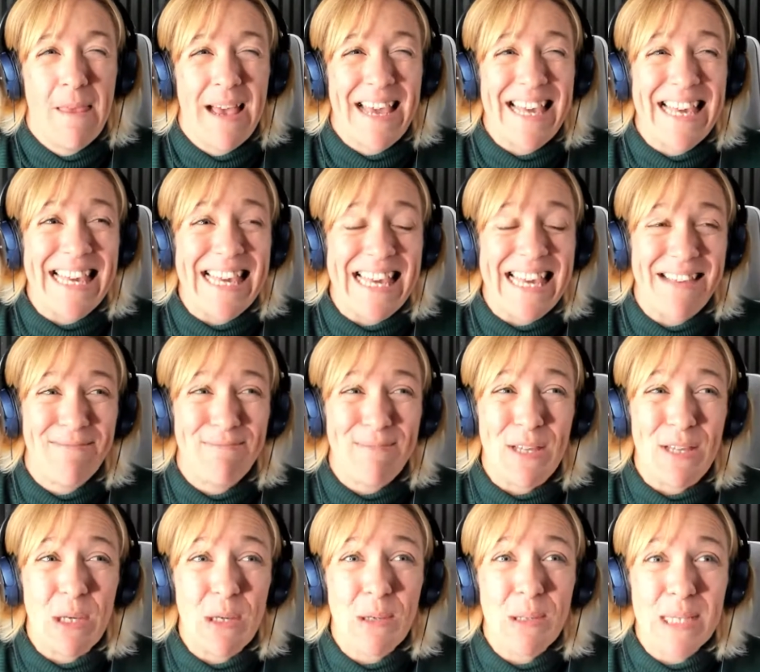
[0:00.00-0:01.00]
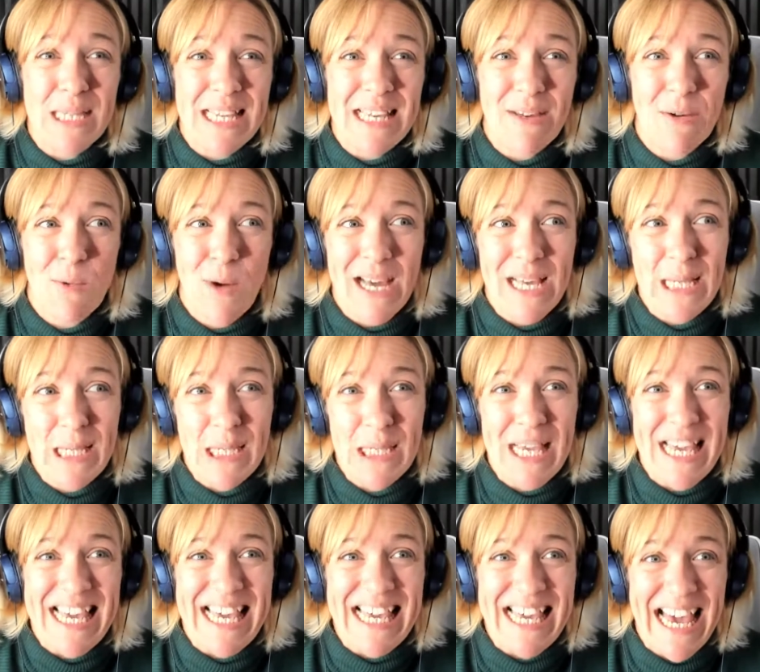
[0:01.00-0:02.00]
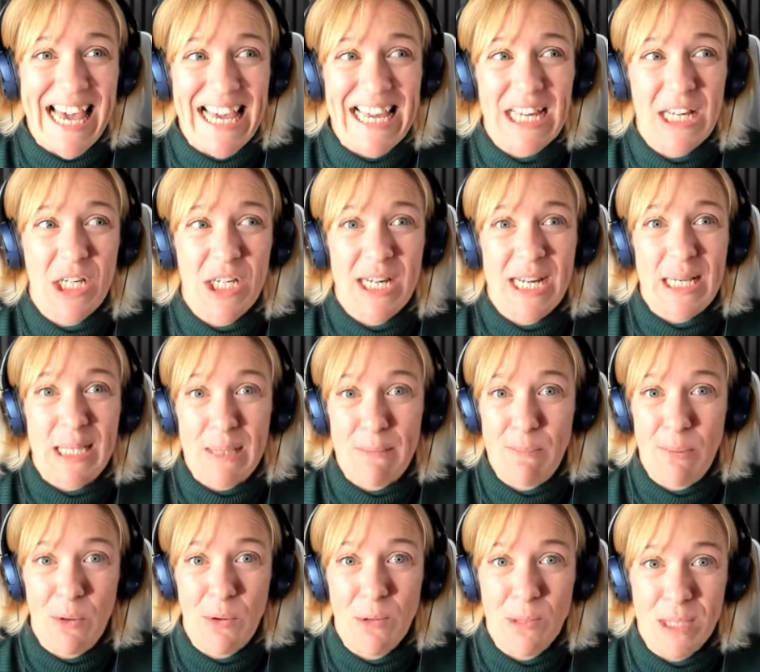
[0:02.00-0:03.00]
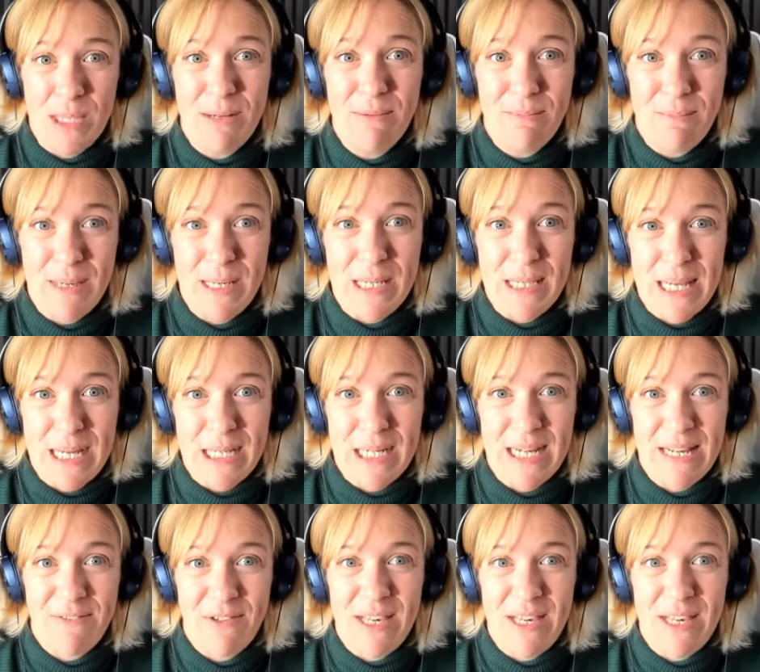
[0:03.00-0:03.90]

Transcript: In using ways to engage is important because actually,